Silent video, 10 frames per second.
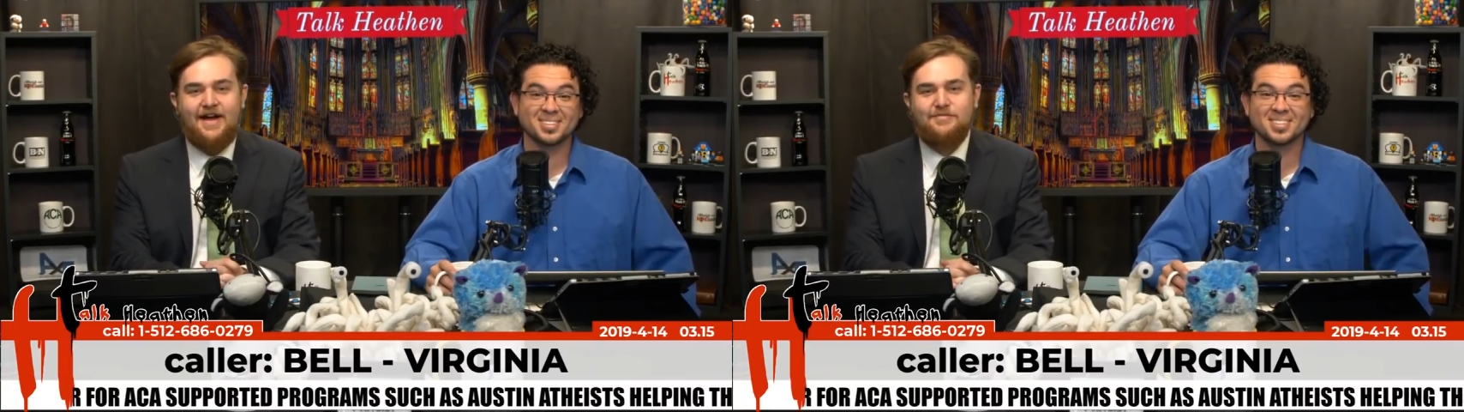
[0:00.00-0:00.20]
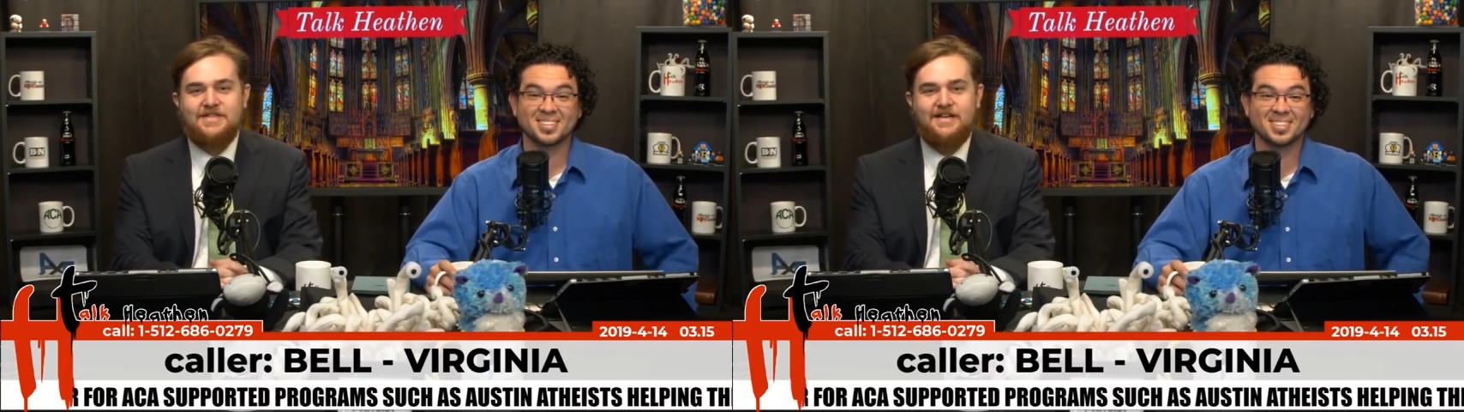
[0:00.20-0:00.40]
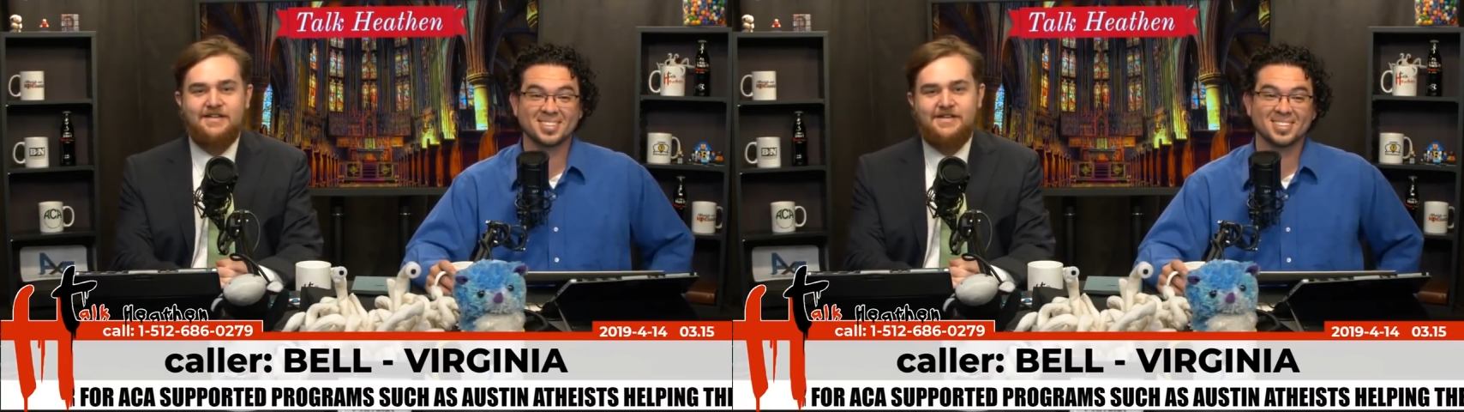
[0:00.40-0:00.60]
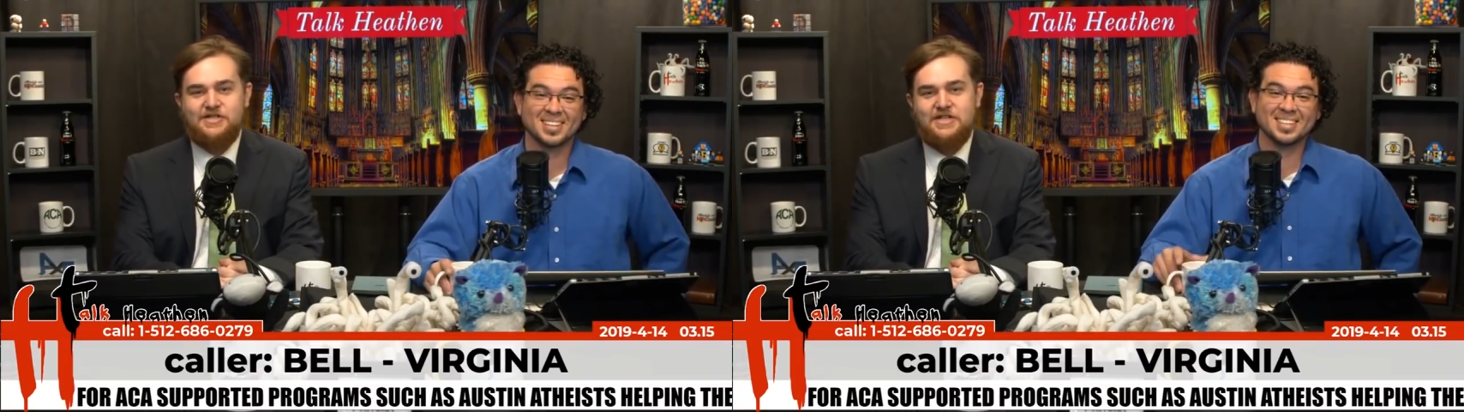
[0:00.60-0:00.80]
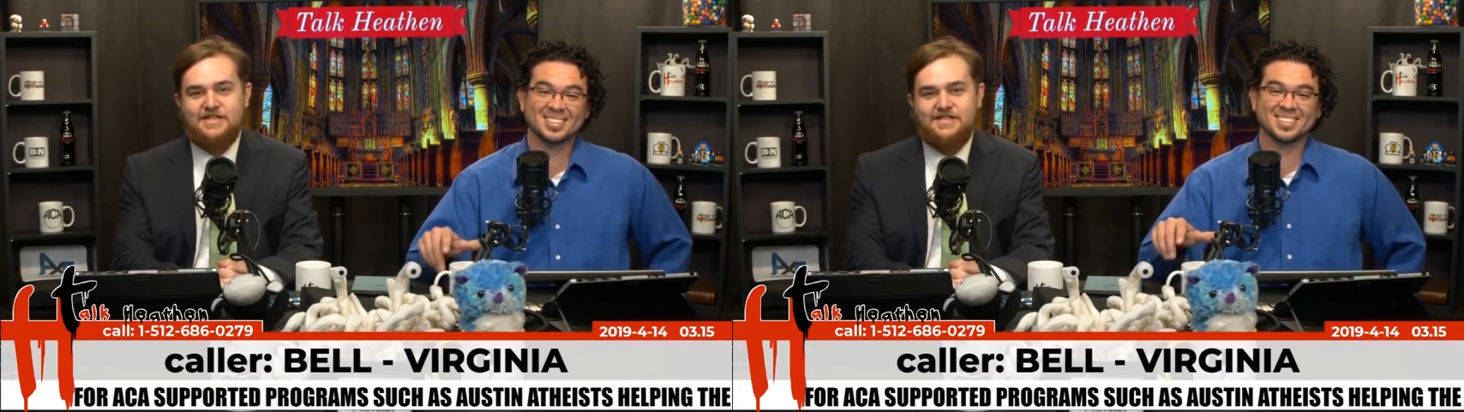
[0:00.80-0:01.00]
Speaker 1: I'm telling
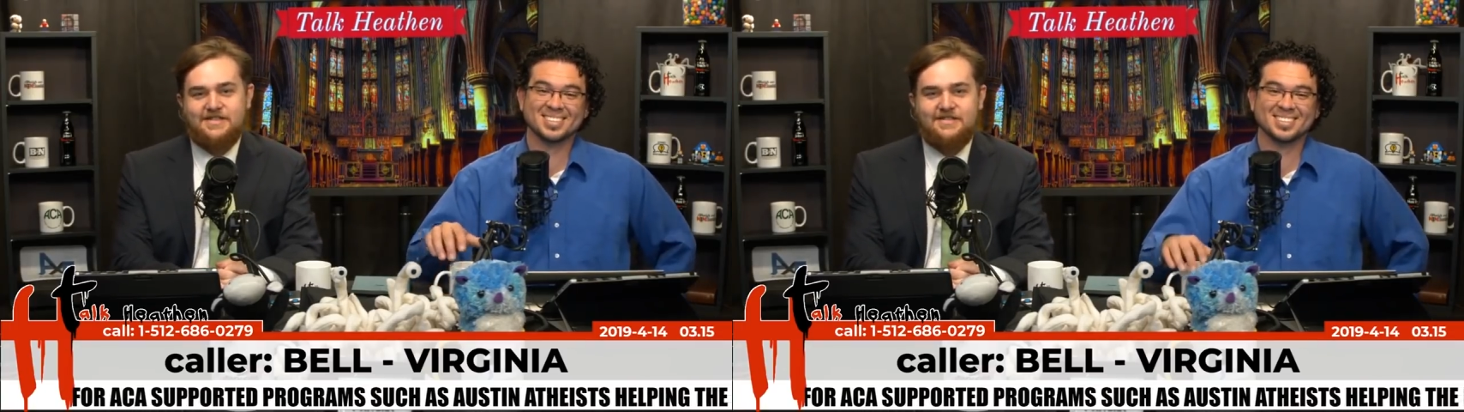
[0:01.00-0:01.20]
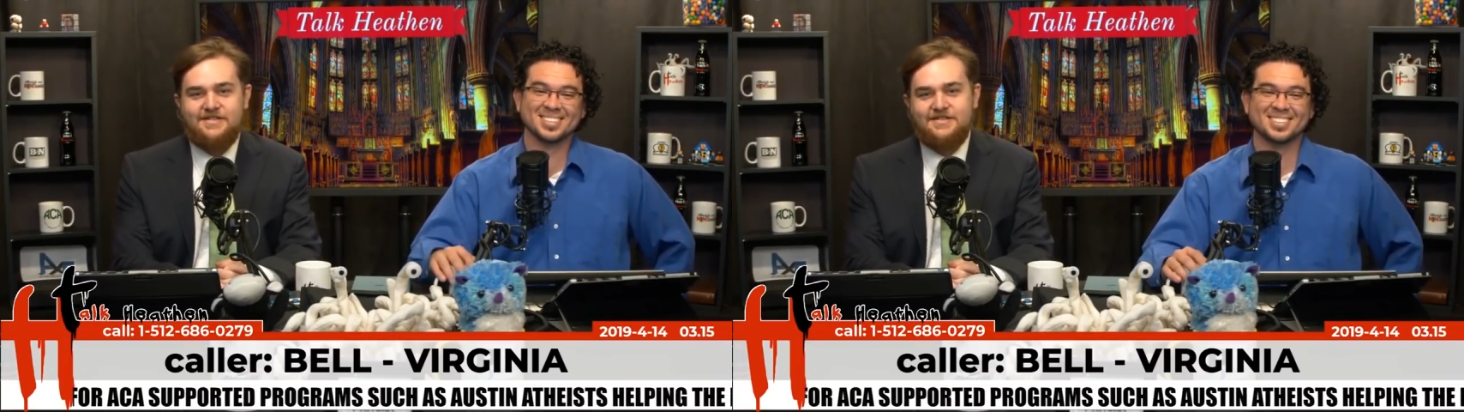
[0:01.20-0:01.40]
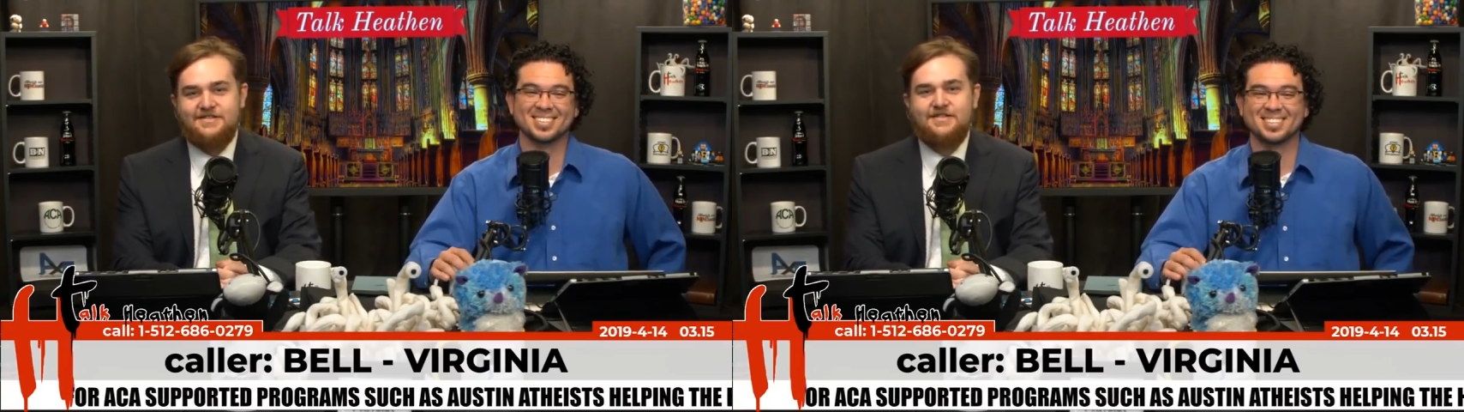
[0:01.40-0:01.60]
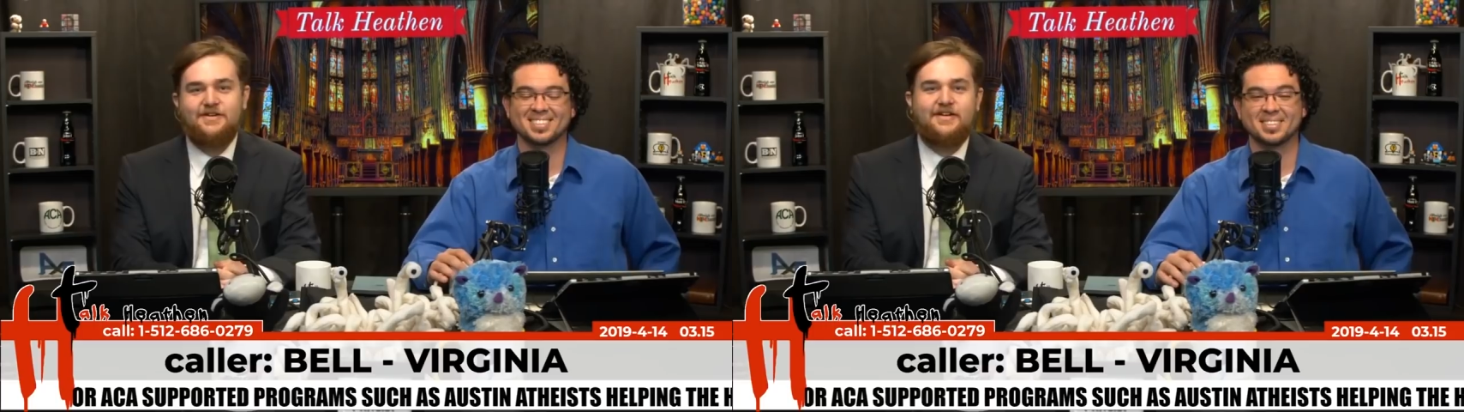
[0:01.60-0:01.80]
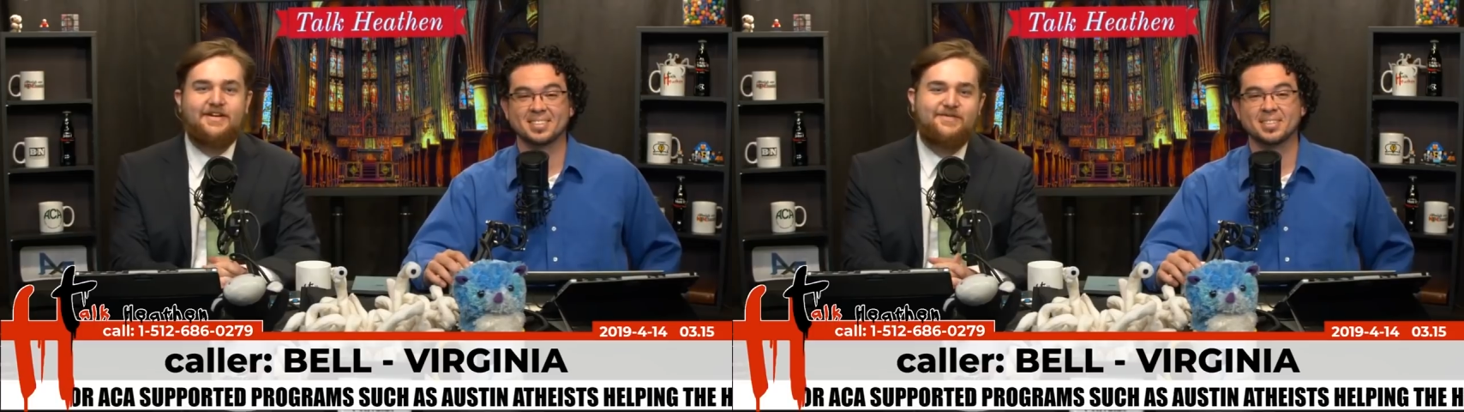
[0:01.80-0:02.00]
Jesus.
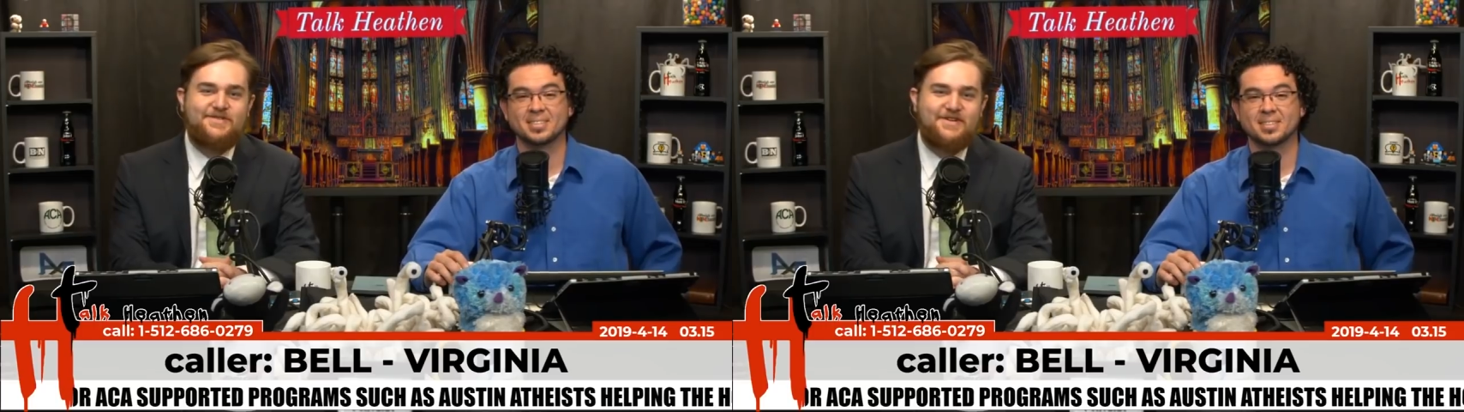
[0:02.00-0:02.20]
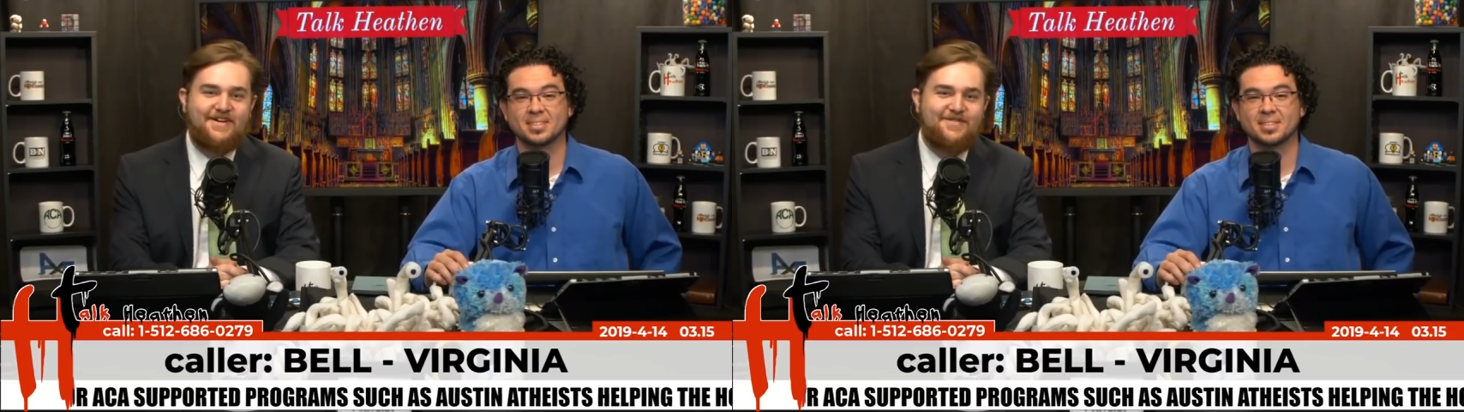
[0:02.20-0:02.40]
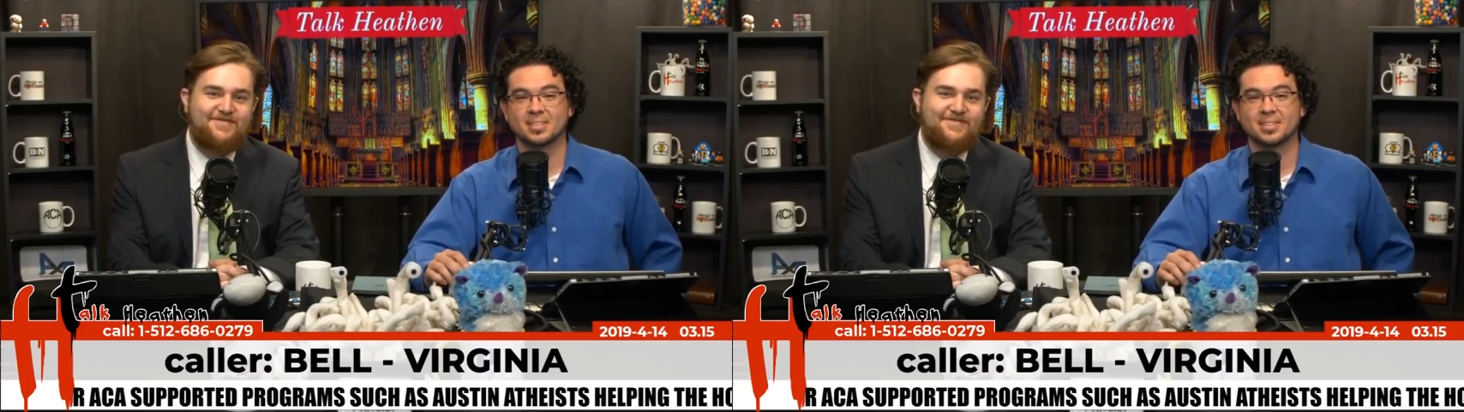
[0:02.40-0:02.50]
okay, sorry.